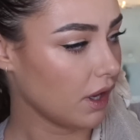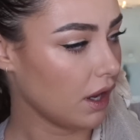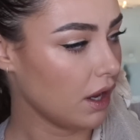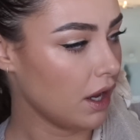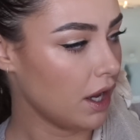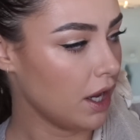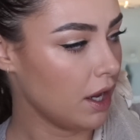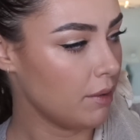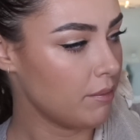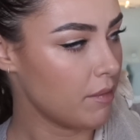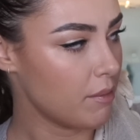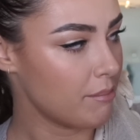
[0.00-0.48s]

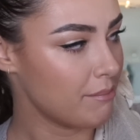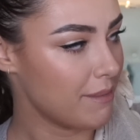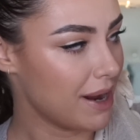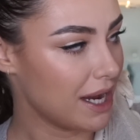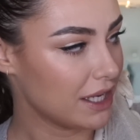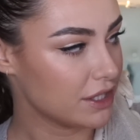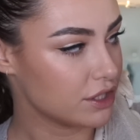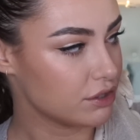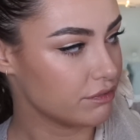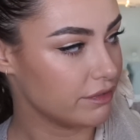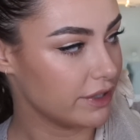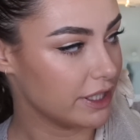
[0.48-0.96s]

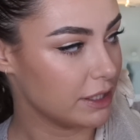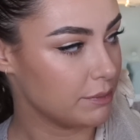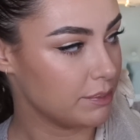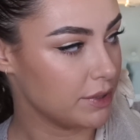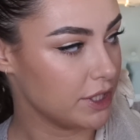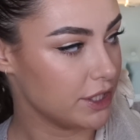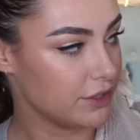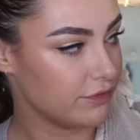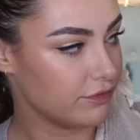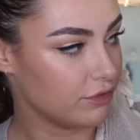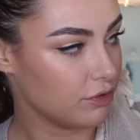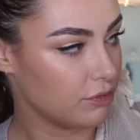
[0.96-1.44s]
Mattes are really
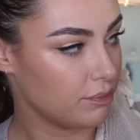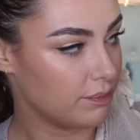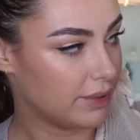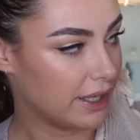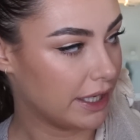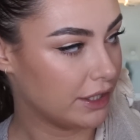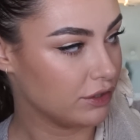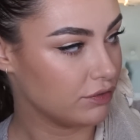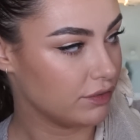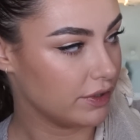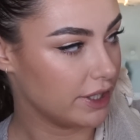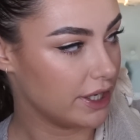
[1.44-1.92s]
beautiful and
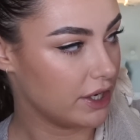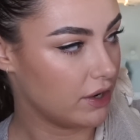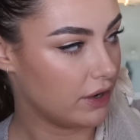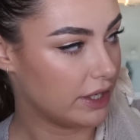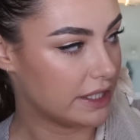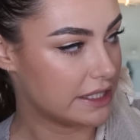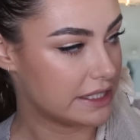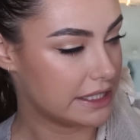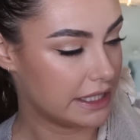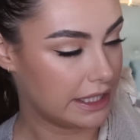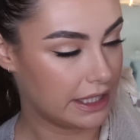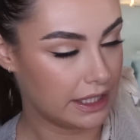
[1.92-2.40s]
blend really
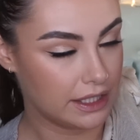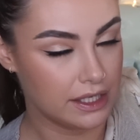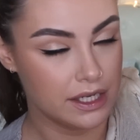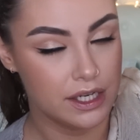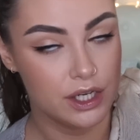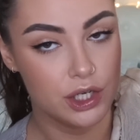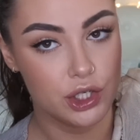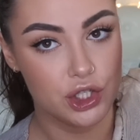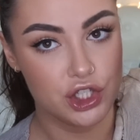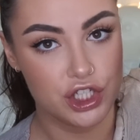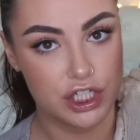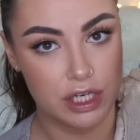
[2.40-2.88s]
nicely.
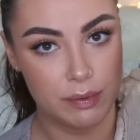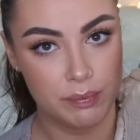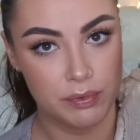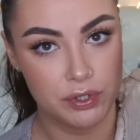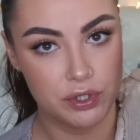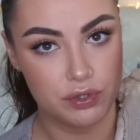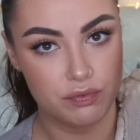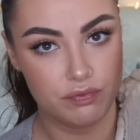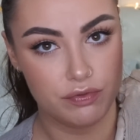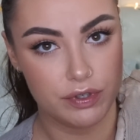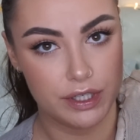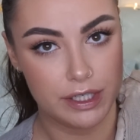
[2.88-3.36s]

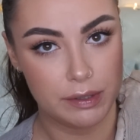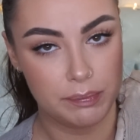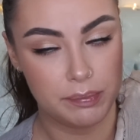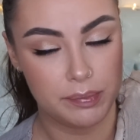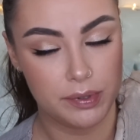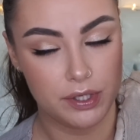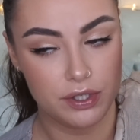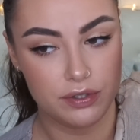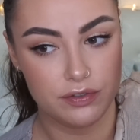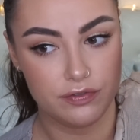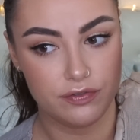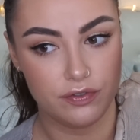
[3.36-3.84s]
Shimmers really
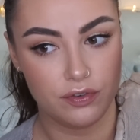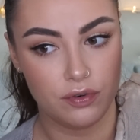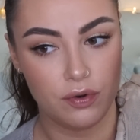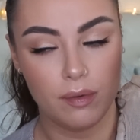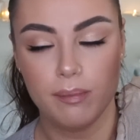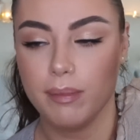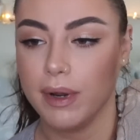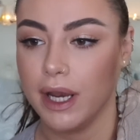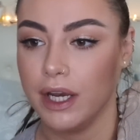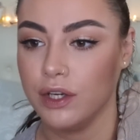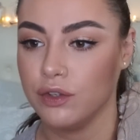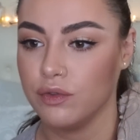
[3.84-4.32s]

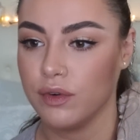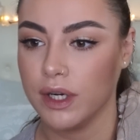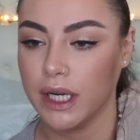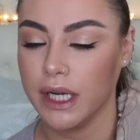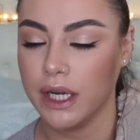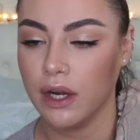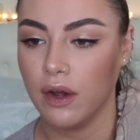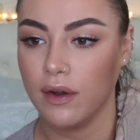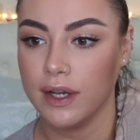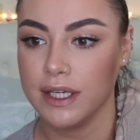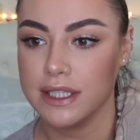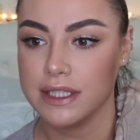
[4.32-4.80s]
beautiful, blend
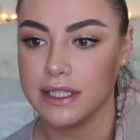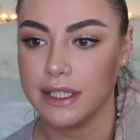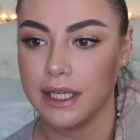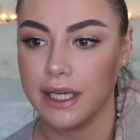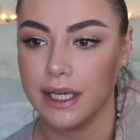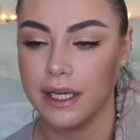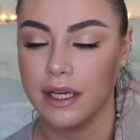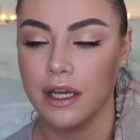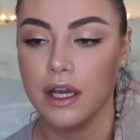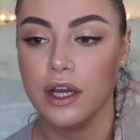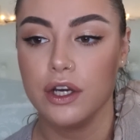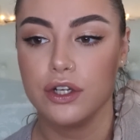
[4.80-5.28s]
really
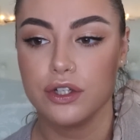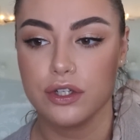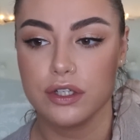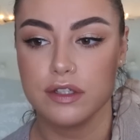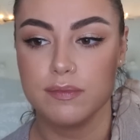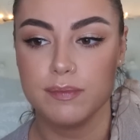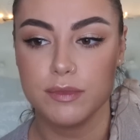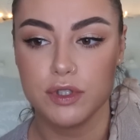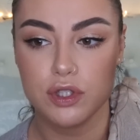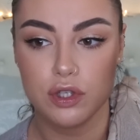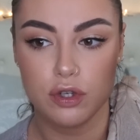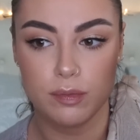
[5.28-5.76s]
nicely.
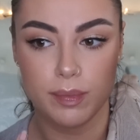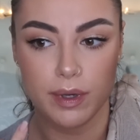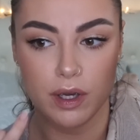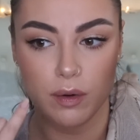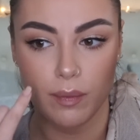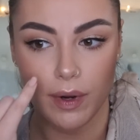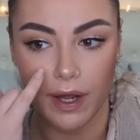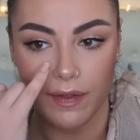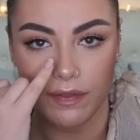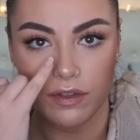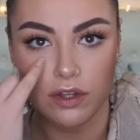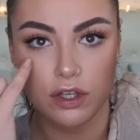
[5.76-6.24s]
Just do be
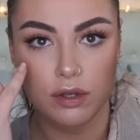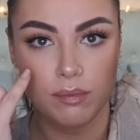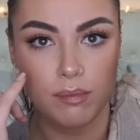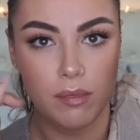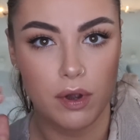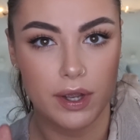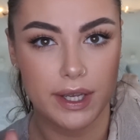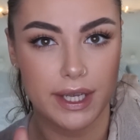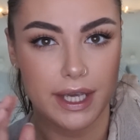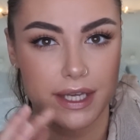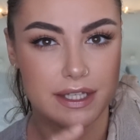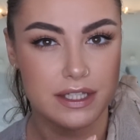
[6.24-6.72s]
aware that you
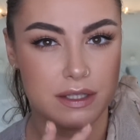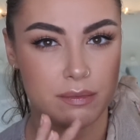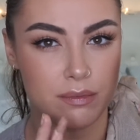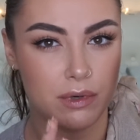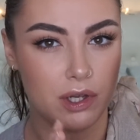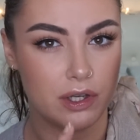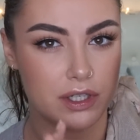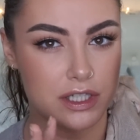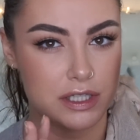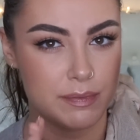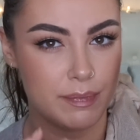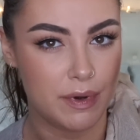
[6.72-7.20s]
might get some
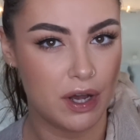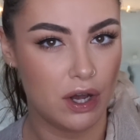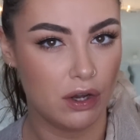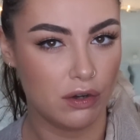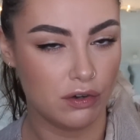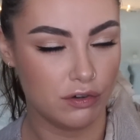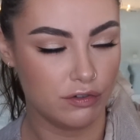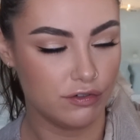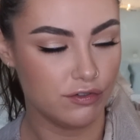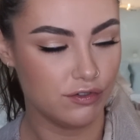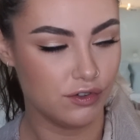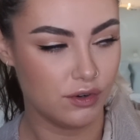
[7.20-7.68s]
like
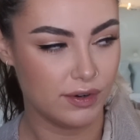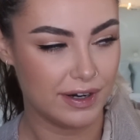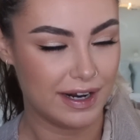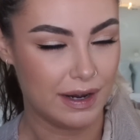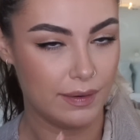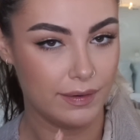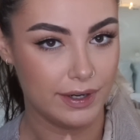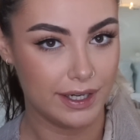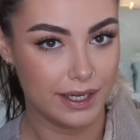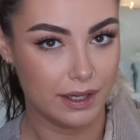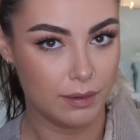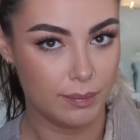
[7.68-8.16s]
sparkle fall
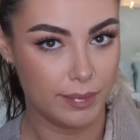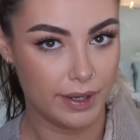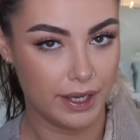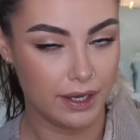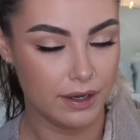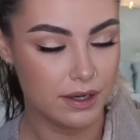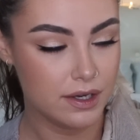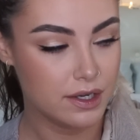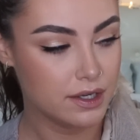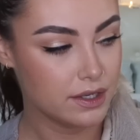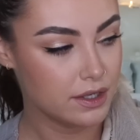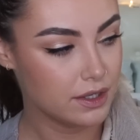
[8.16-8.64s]
out a little
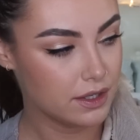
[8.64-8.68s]
bit.